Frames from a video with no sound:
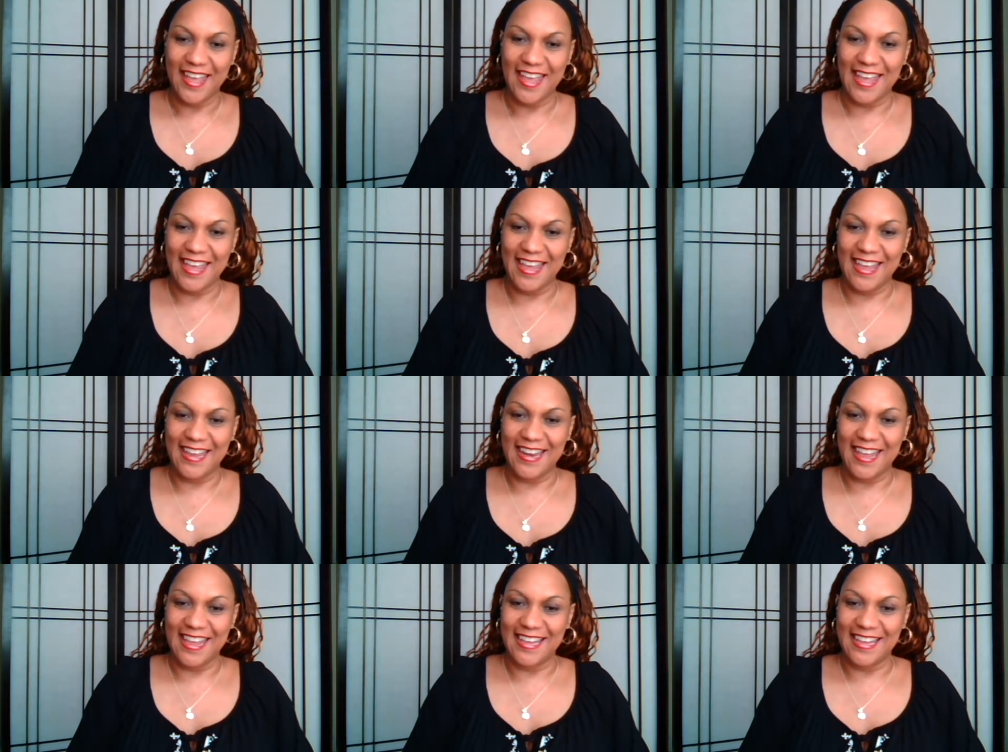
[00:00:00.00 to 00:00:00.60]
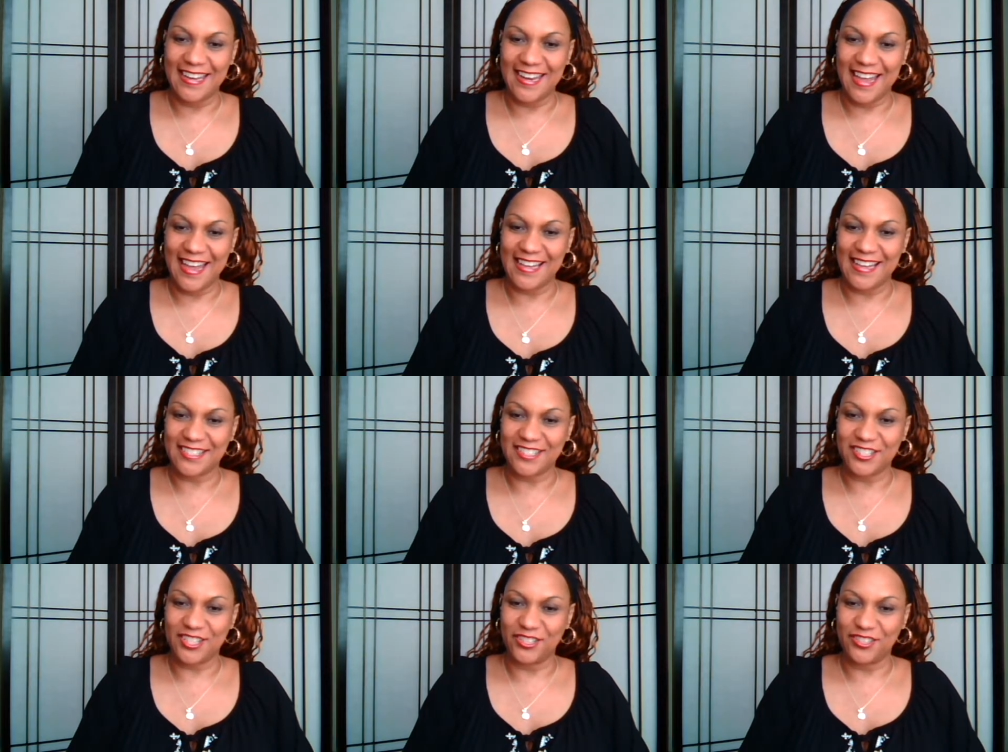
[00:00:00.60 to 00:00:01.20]
and
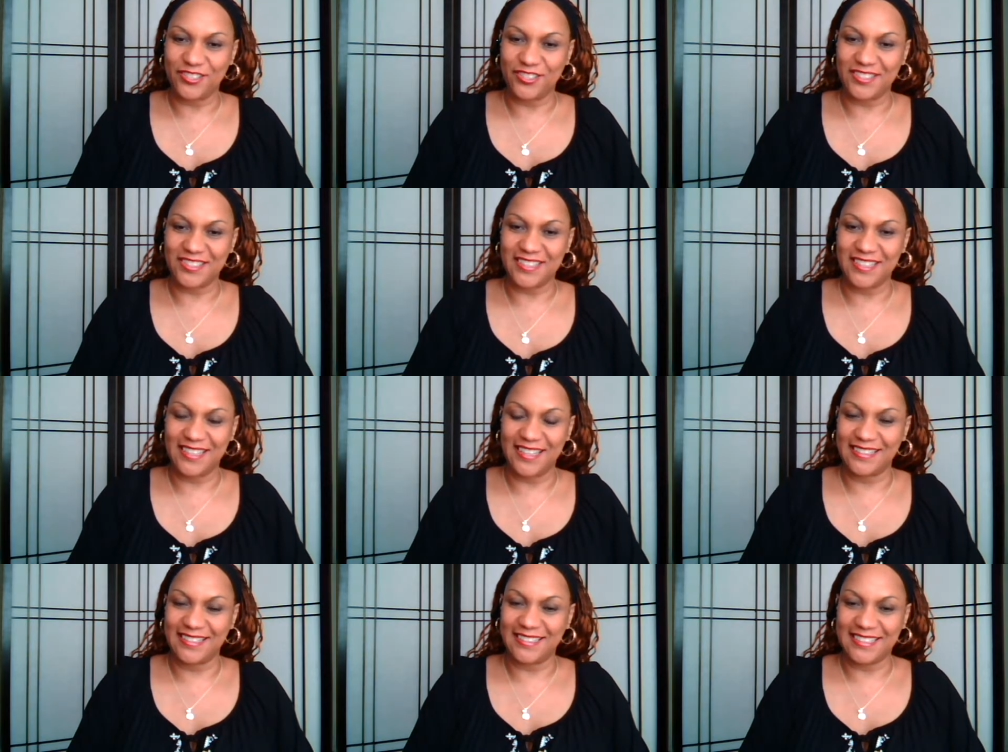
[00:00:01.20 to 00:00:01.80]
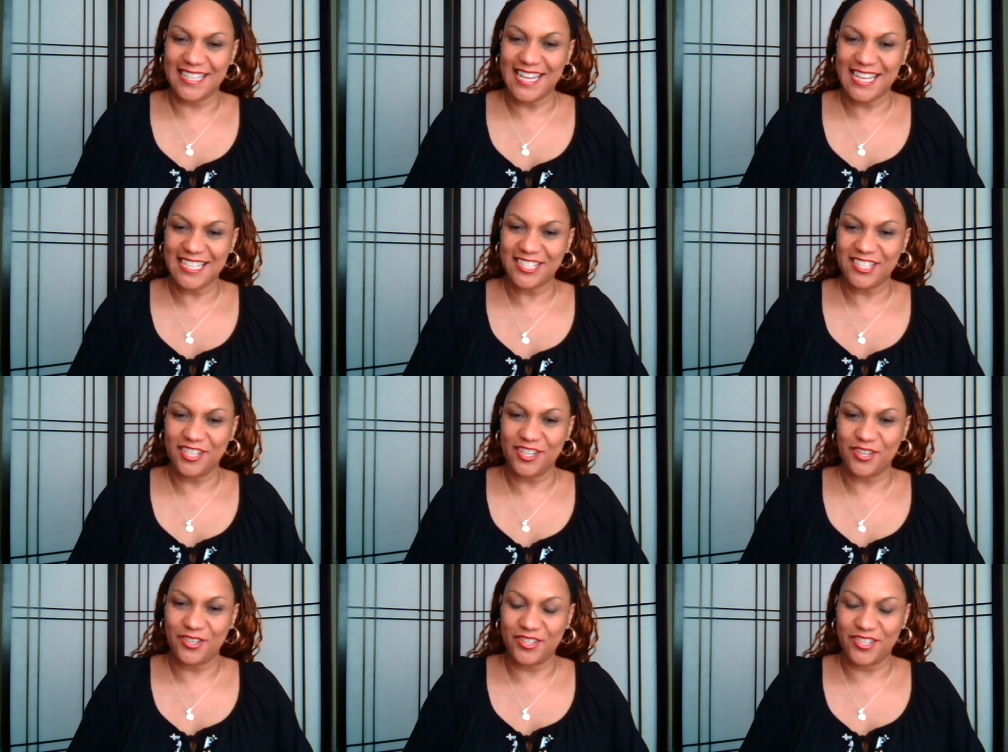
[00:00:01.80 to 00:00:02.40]
our souls, and
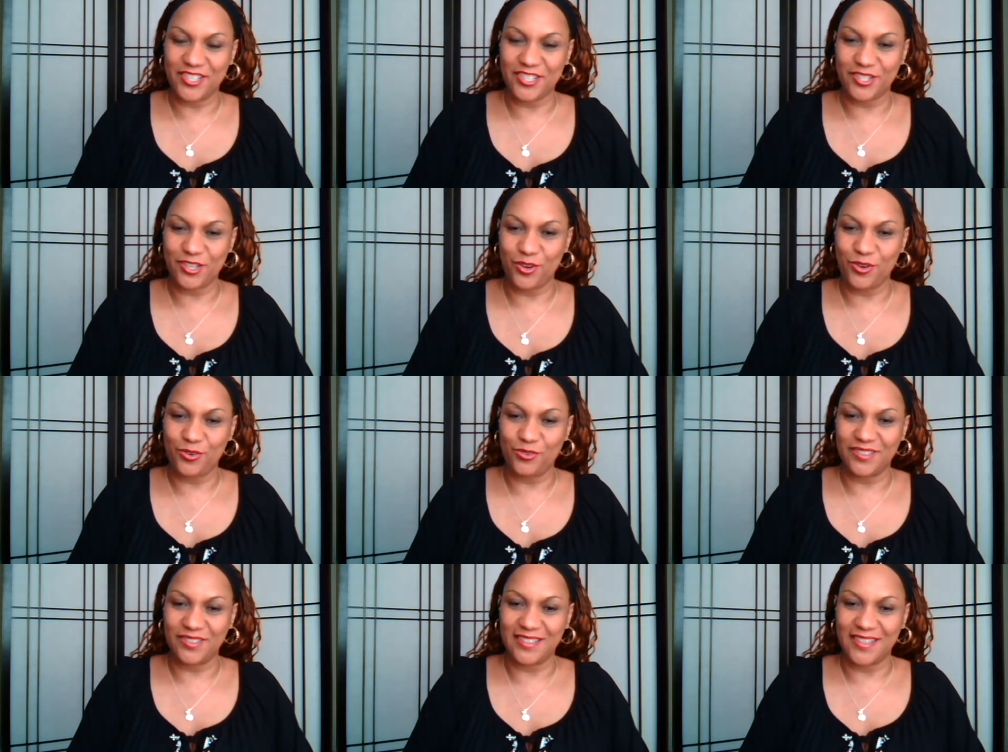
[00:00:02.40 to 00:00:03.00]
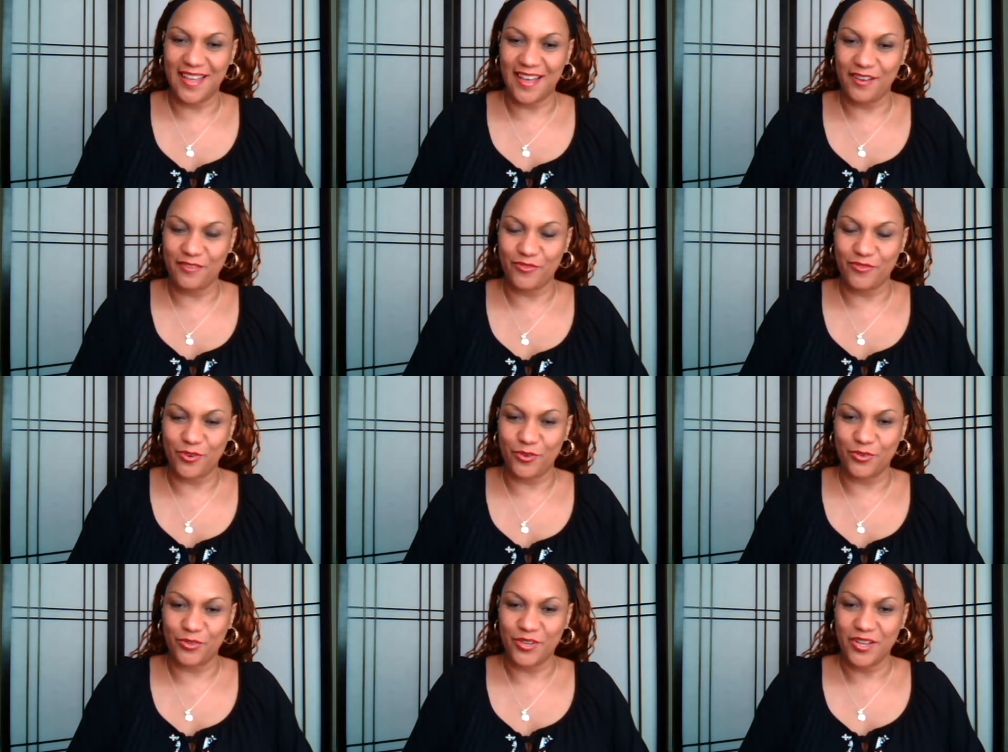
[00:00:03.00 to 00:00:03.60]
tested on a soul
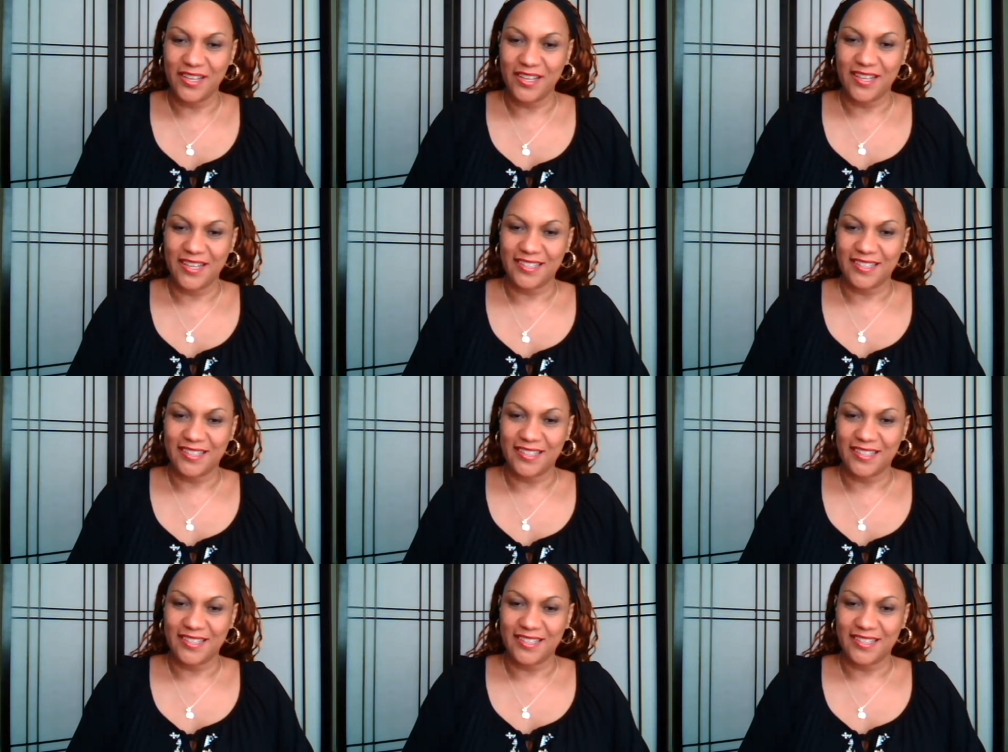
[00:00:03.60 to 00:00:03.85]
level.